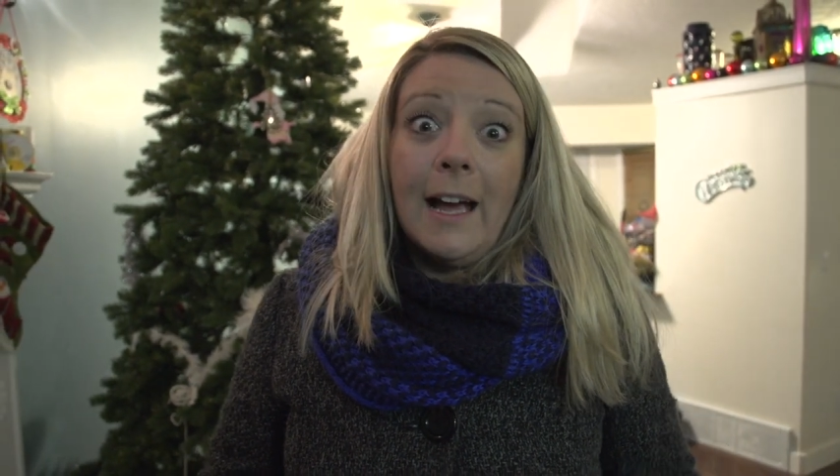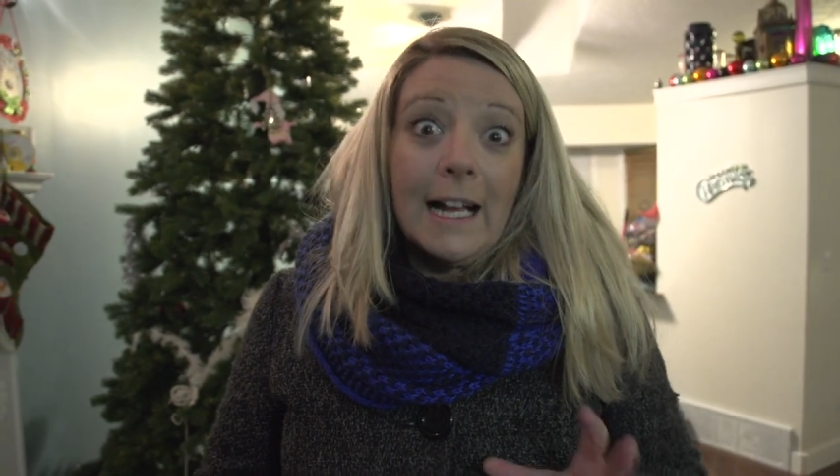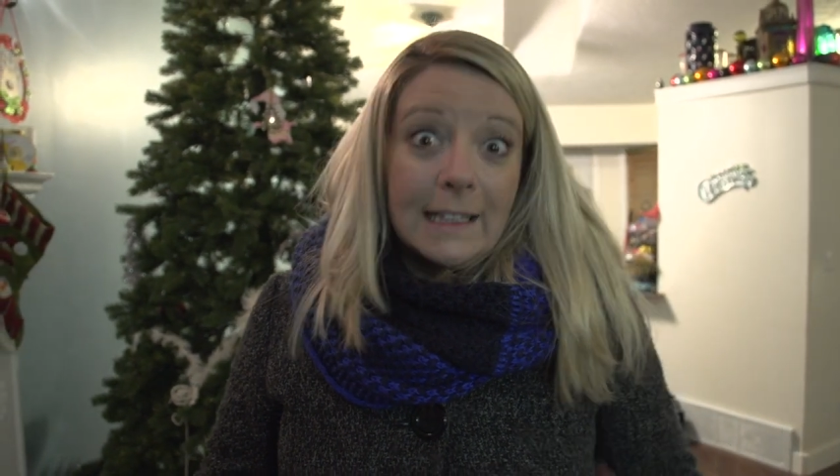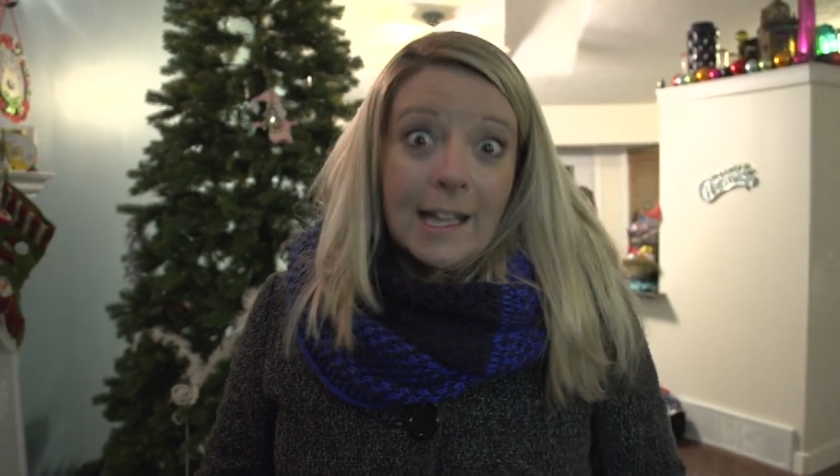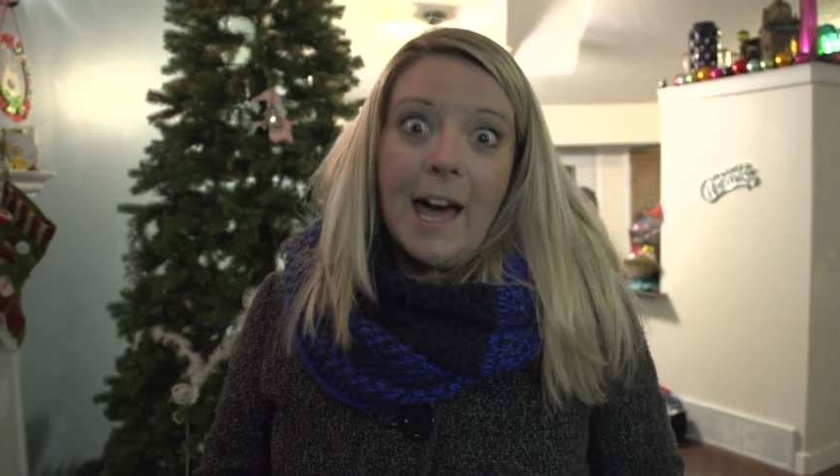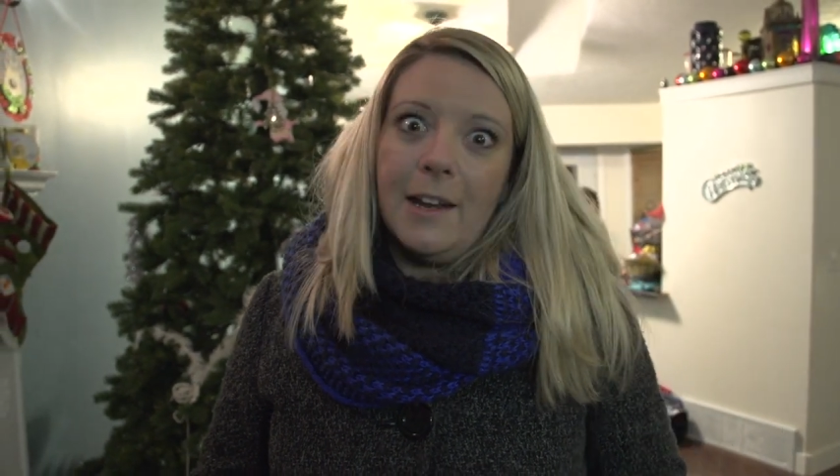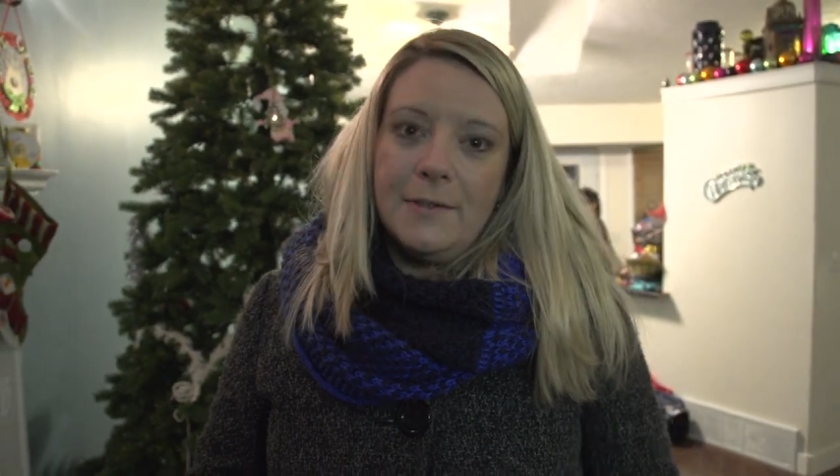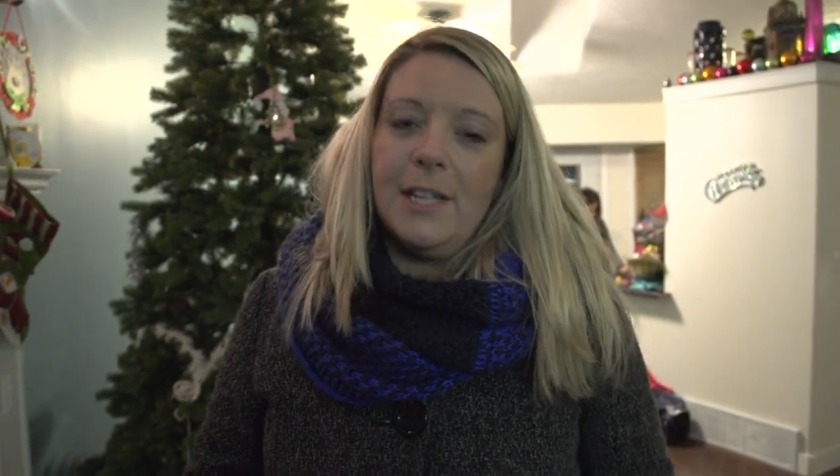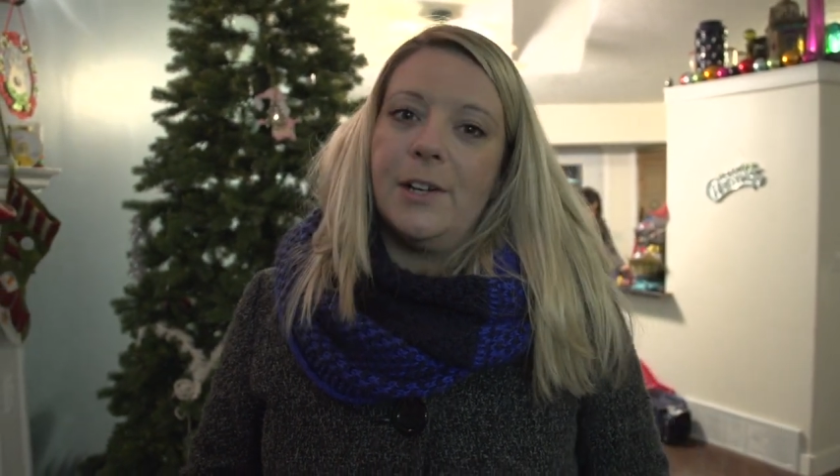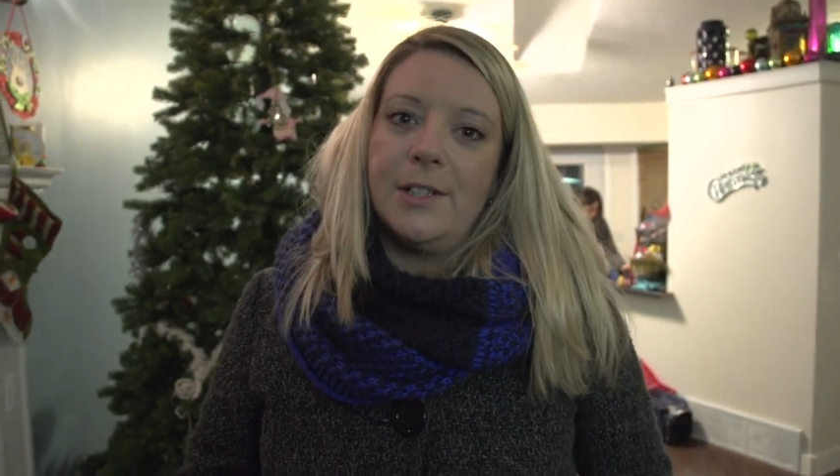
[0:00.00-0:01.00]
a lot
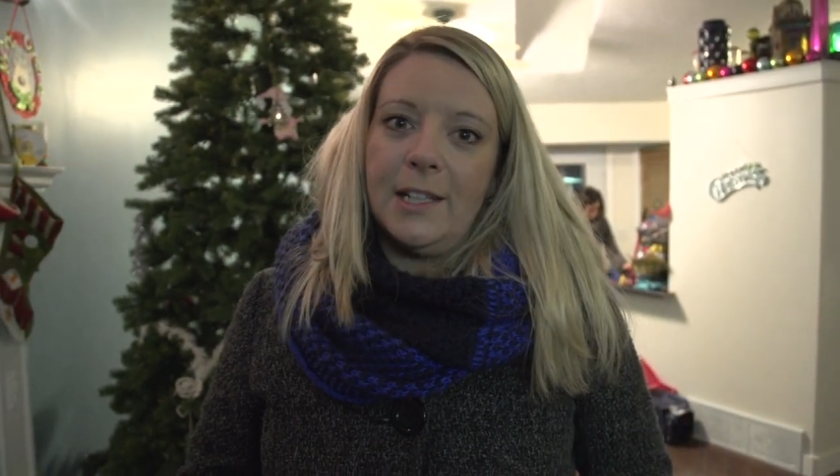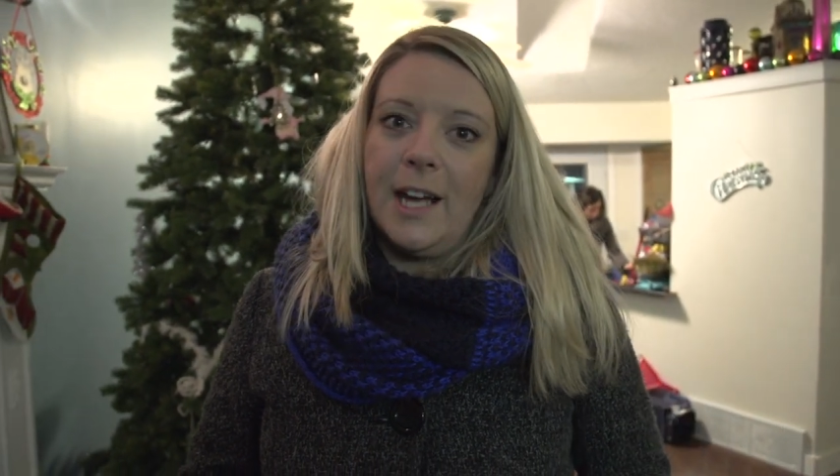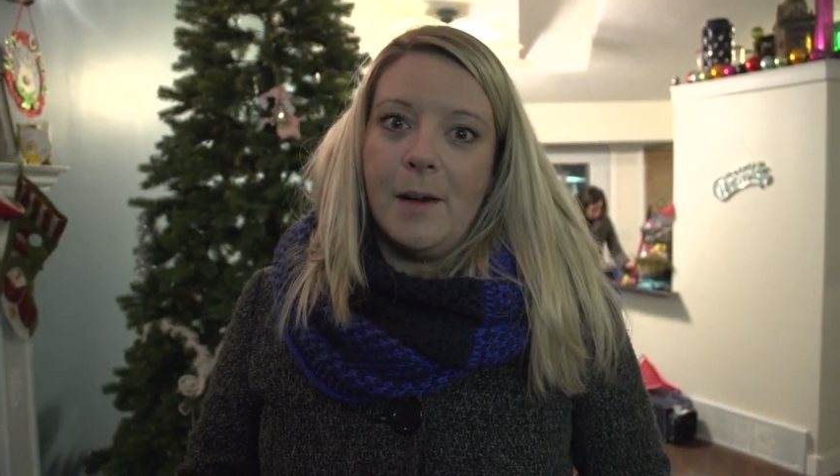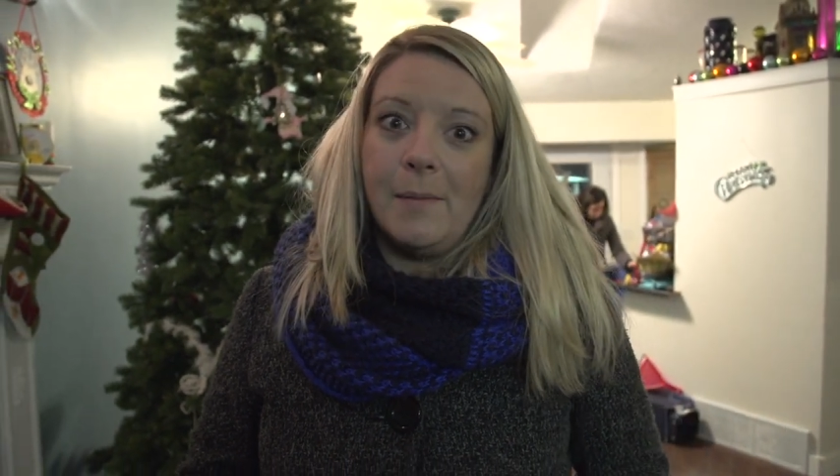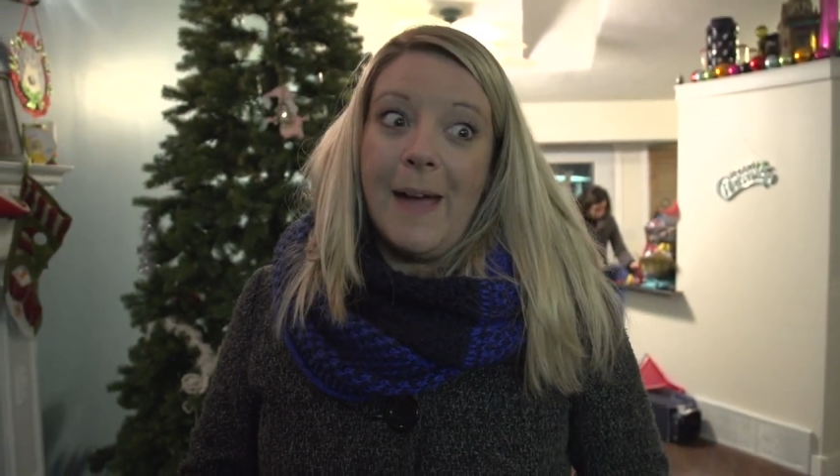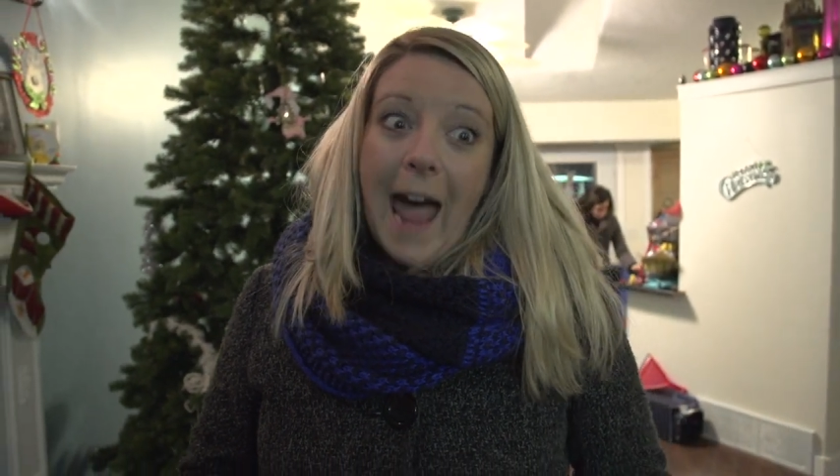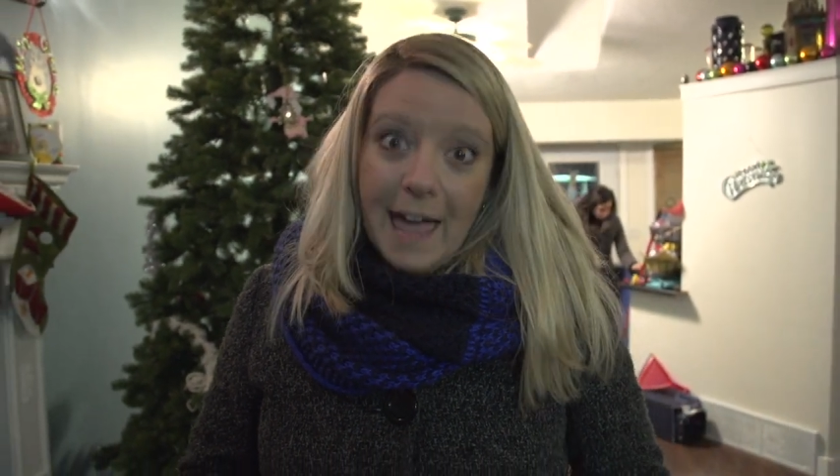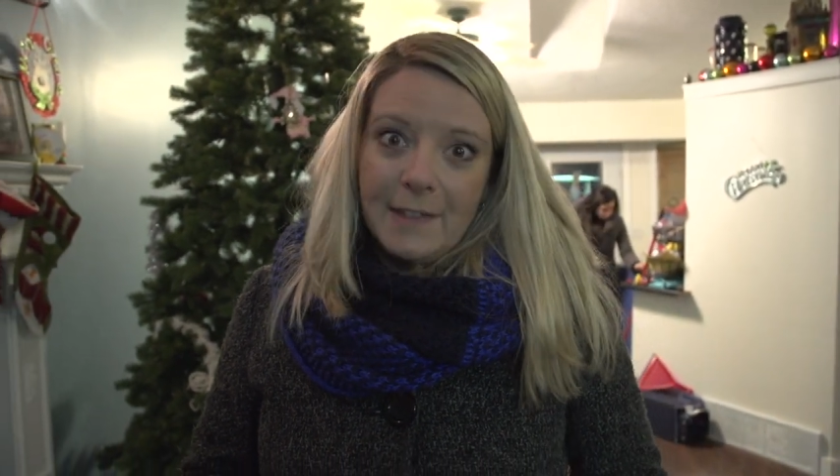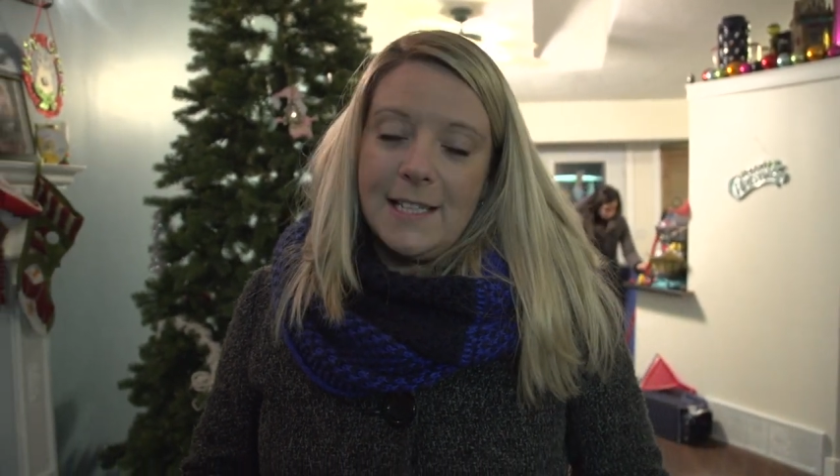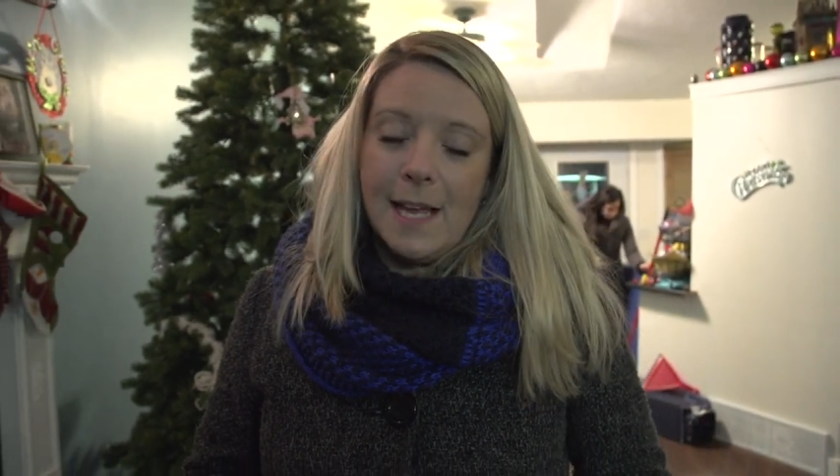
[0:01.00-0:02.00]
of dinners to come
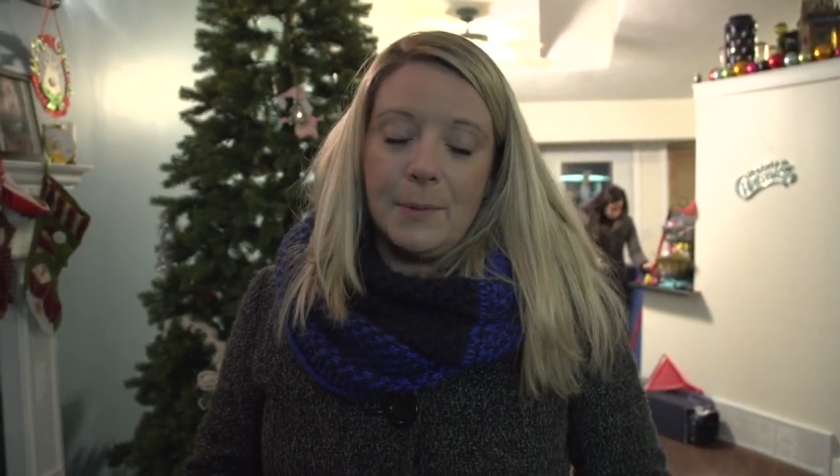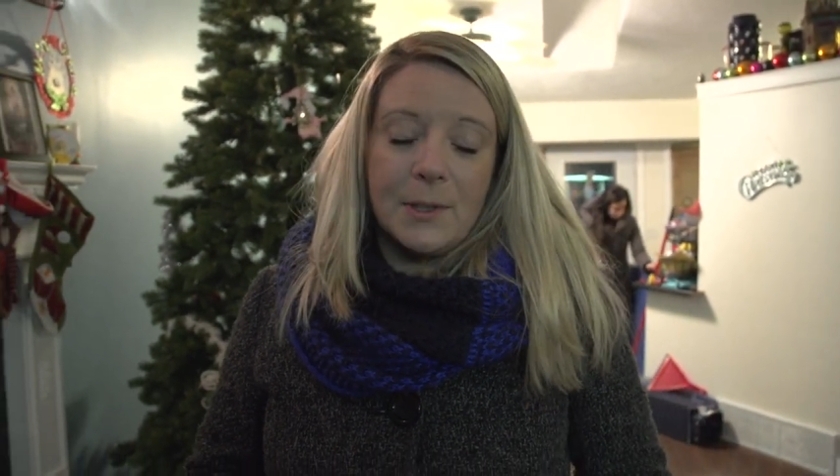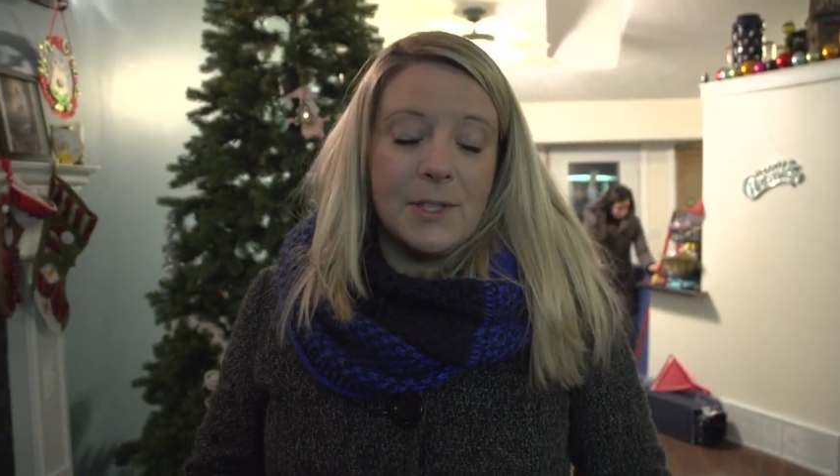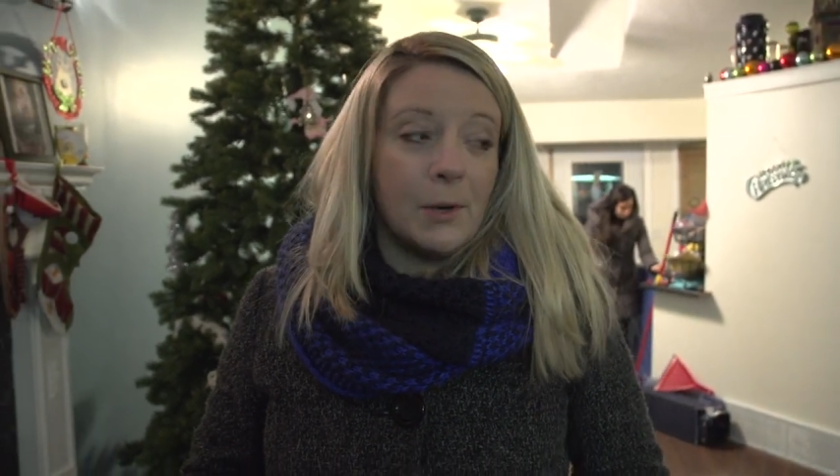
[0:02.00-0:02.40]
at the table.